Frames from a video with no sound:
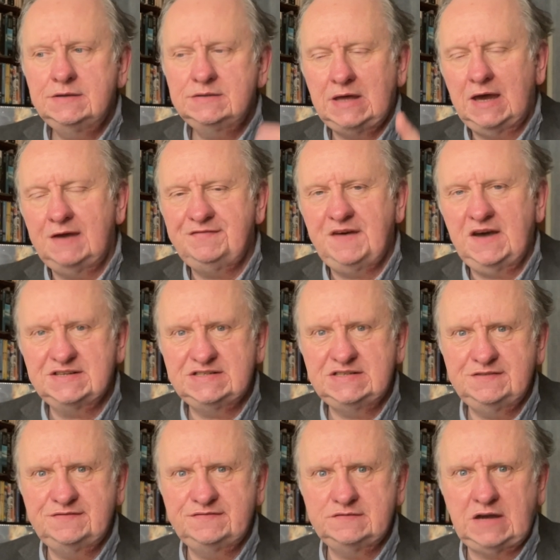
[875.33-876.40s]
that fact
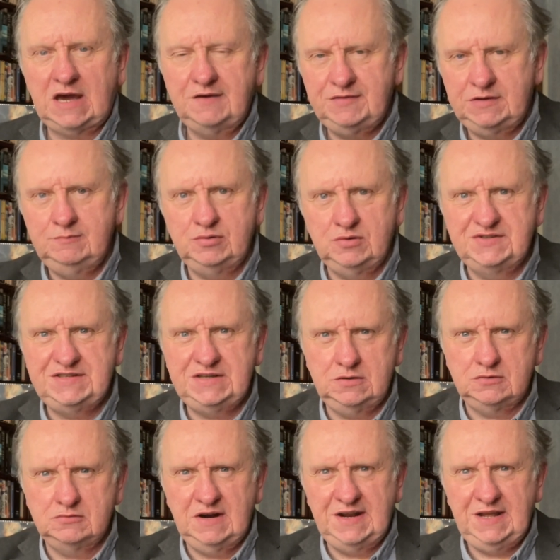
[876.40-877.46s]
of having bought it
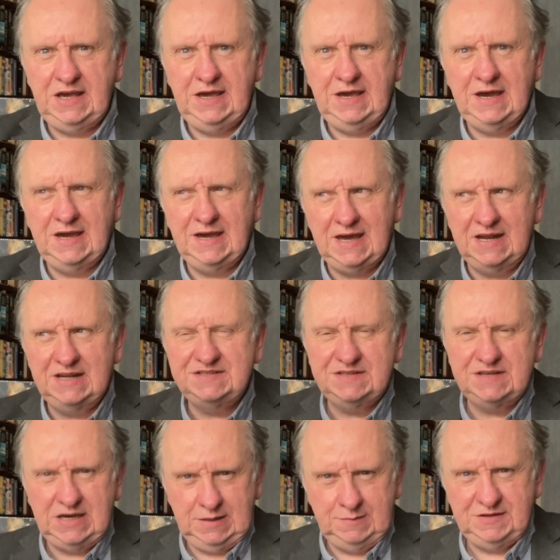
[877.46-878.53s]
already and getting to
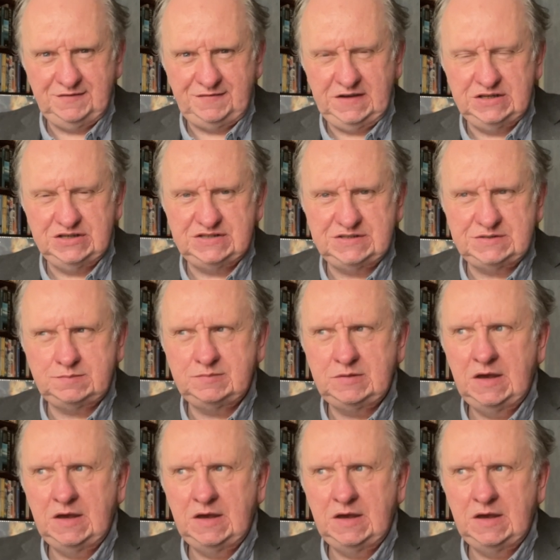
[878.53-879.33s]
keep the features